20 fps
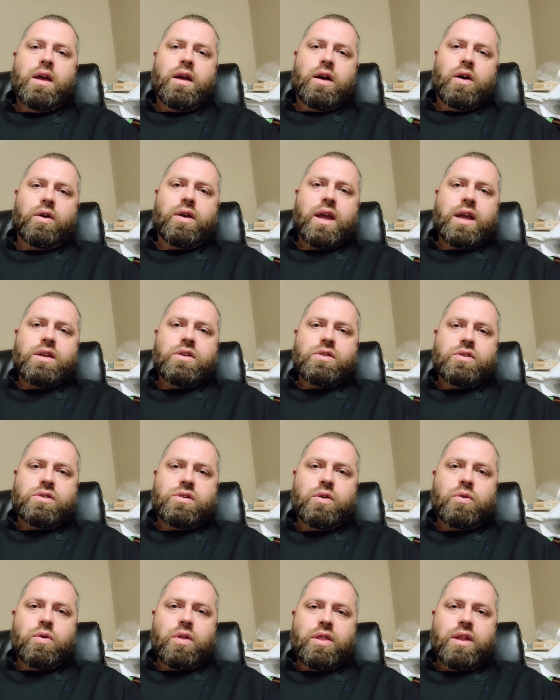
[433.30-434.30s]
Okay,
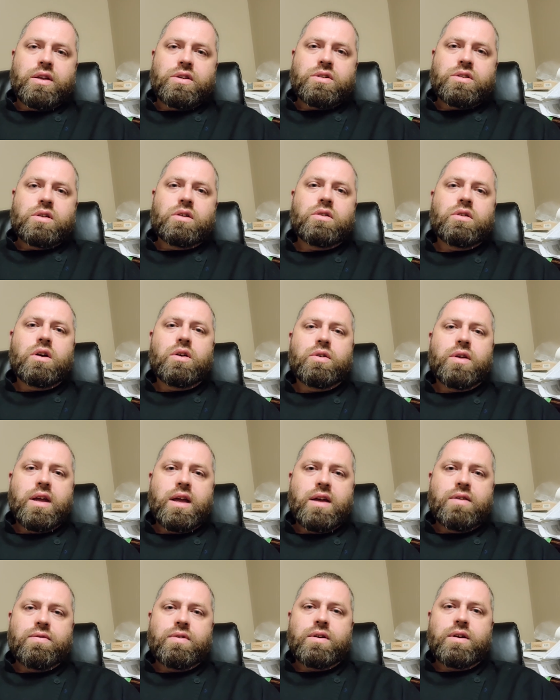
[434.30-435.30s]
so they still go to
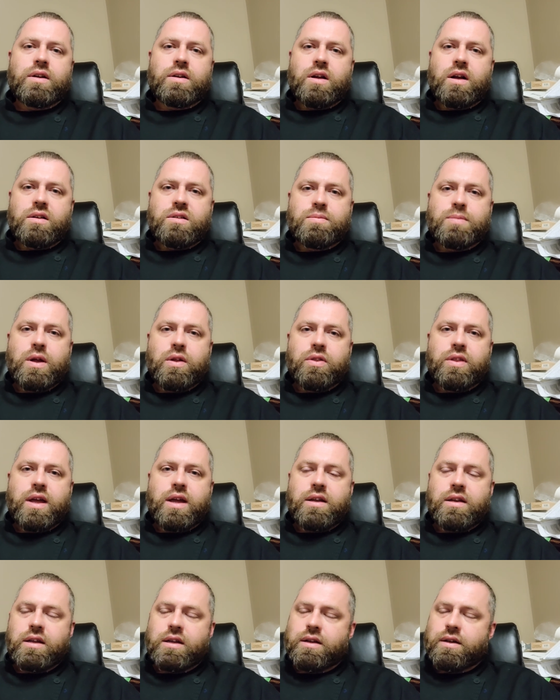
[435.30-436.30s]
heaven. It talks about
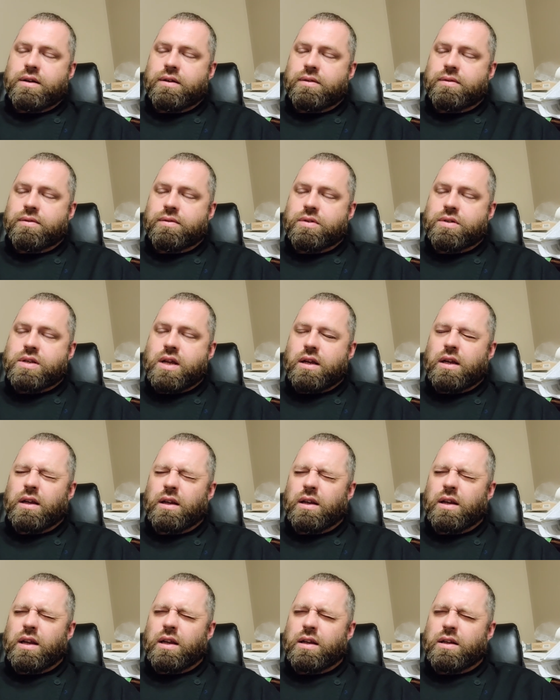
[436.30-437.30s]
that in Second
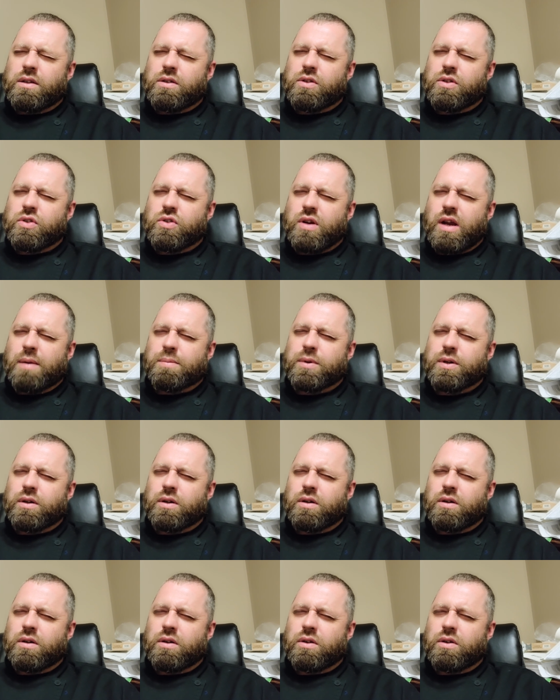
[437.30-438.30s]
Kings
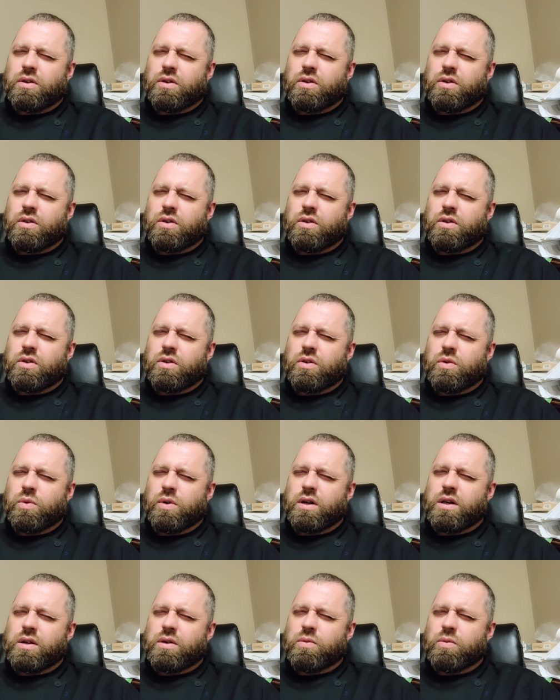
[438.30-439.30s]
chapter
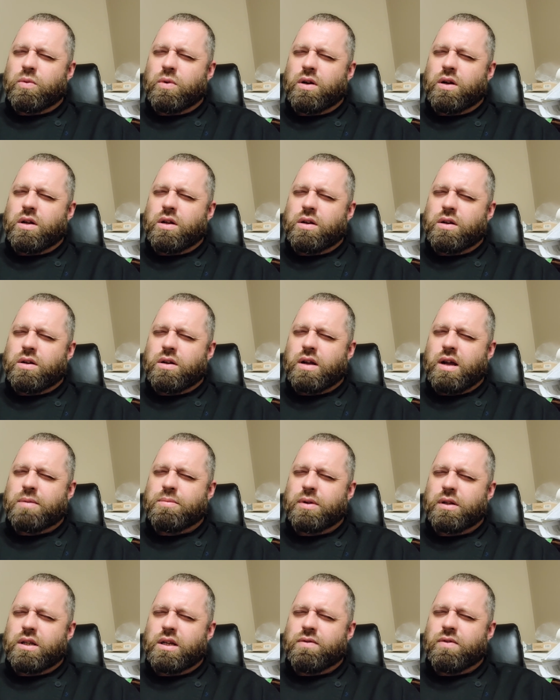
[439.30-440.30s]
21, I
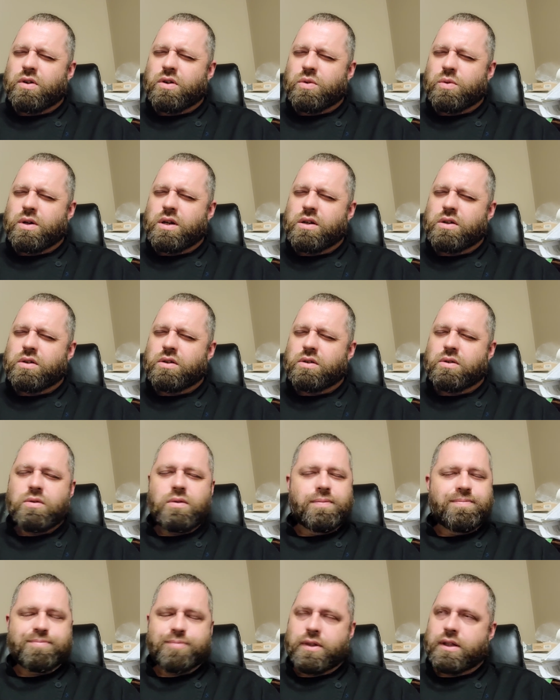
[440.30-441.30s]
believe, or
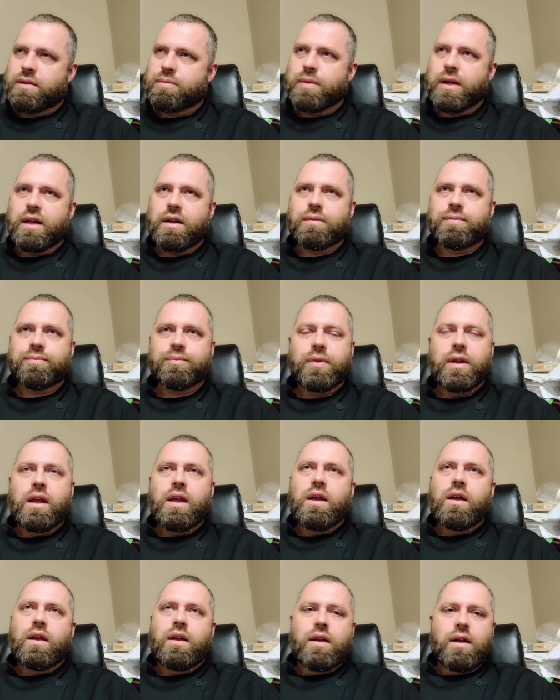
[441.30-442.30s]
22. Man,
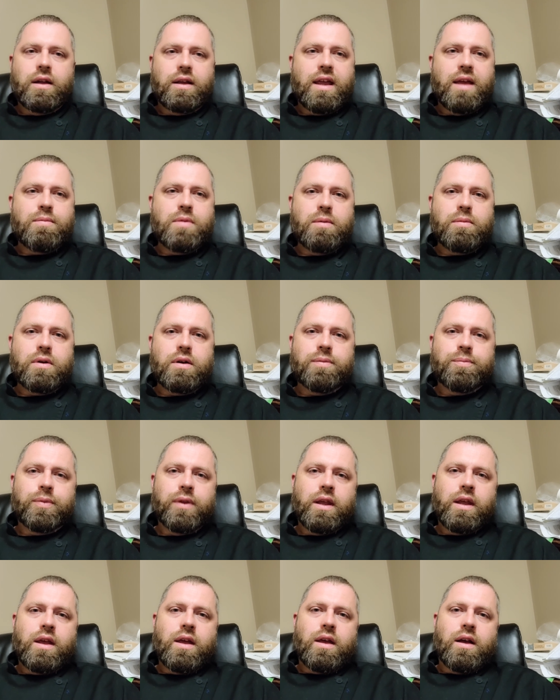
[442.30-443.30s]
can't remember.
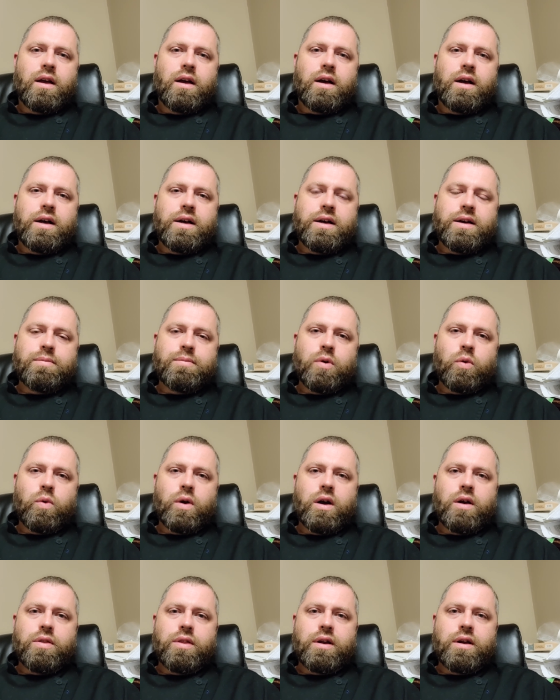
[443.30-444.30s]
Um,
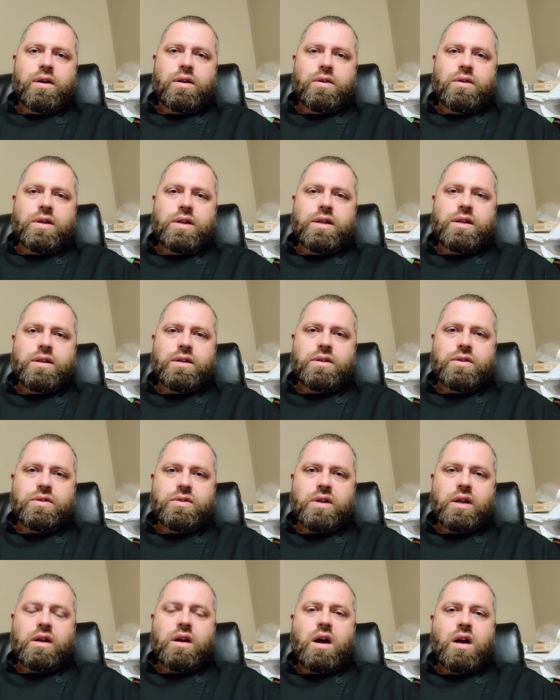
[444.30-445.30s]
where there
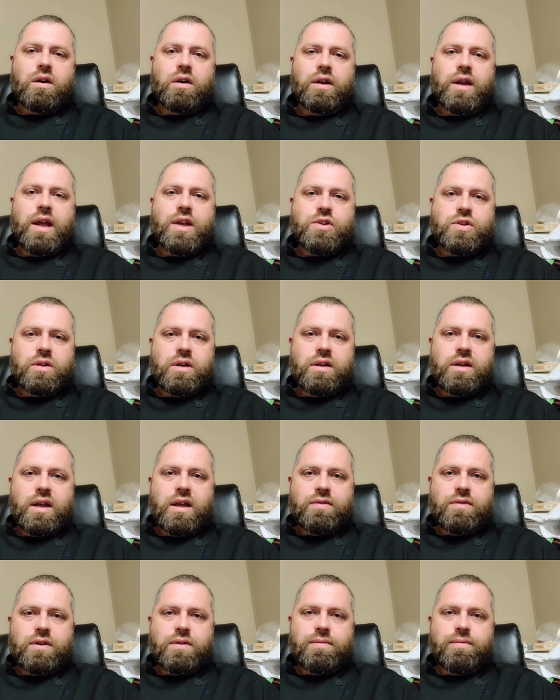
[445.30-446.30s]
is a congregation in
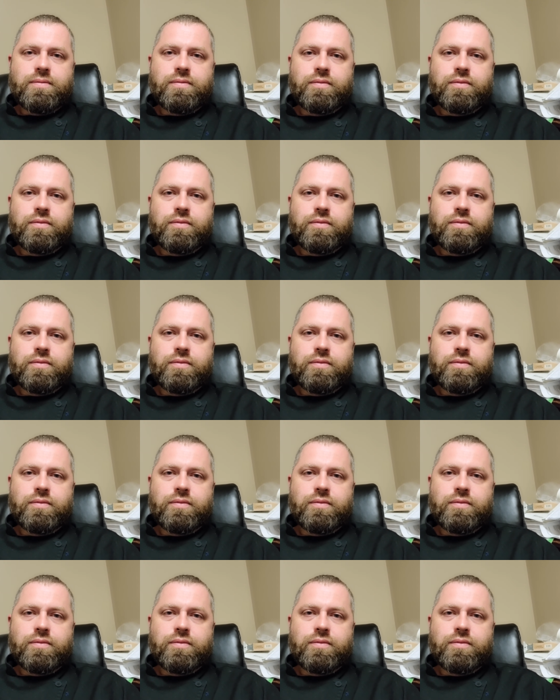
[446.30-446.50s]
heaven,